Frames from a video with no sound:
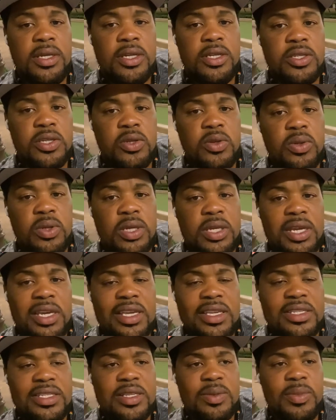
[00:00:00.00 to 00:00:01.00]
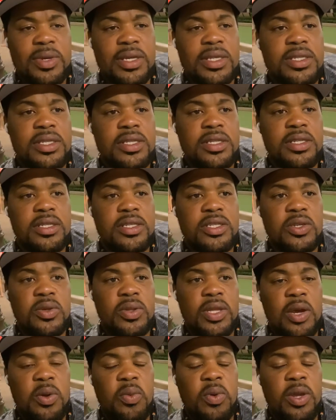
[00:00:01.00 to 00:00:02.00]
So customize it so
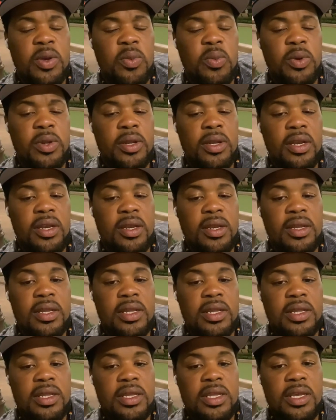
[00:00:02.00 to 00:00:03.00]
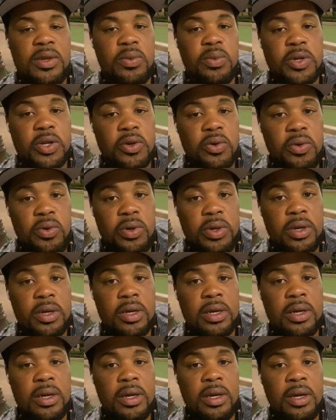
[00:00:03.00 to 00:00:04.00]
that way when the
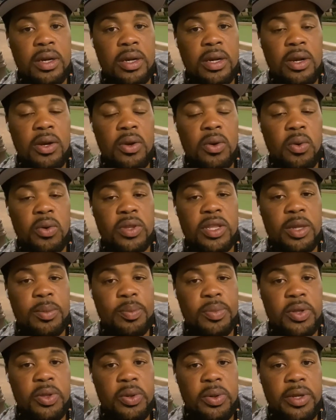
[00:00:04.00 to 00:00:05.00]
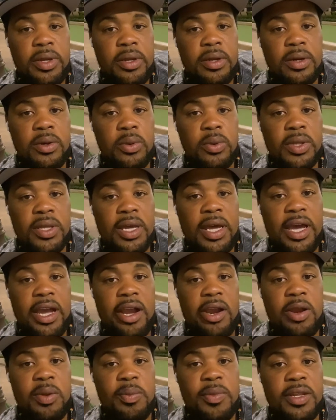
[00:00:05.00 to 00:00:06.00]
recruiter or the employer or the
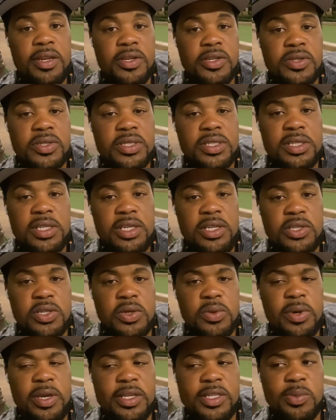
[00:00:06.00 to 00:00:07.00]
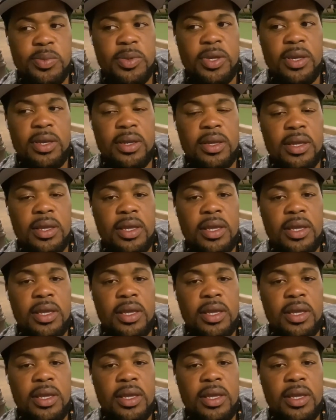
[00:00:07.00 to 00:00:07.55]
hiring manager sees your resume,